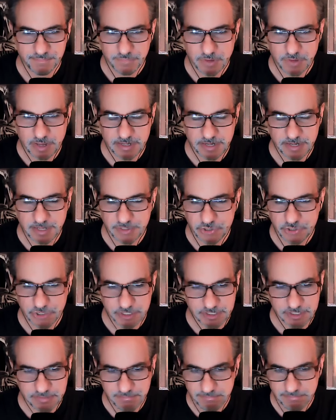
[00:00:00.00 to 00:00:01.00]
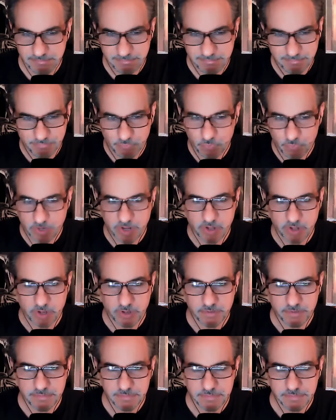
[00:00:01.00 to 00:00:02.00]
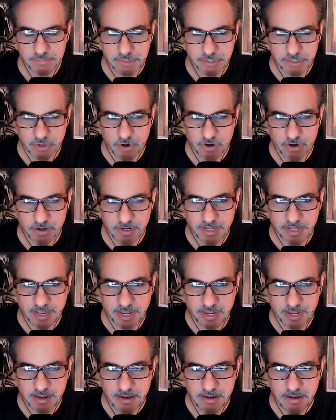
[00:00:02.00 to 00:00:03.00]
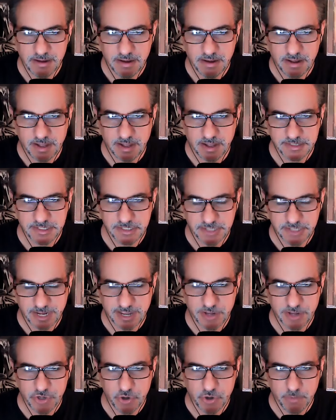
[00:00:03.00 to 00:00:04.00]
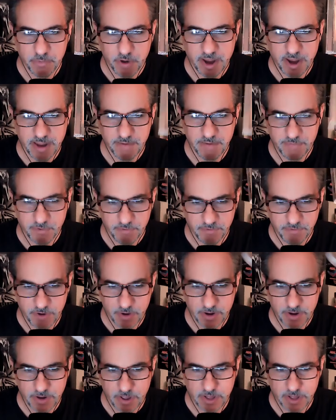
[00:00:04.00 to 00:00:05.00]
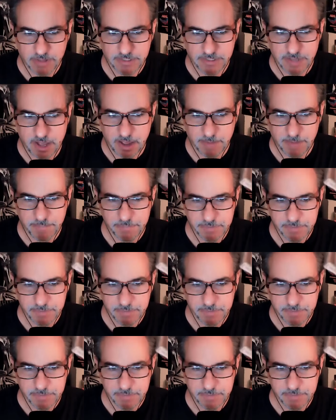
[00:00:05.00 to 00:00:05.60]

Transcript: It just will certainly stick in your brain for a very long time.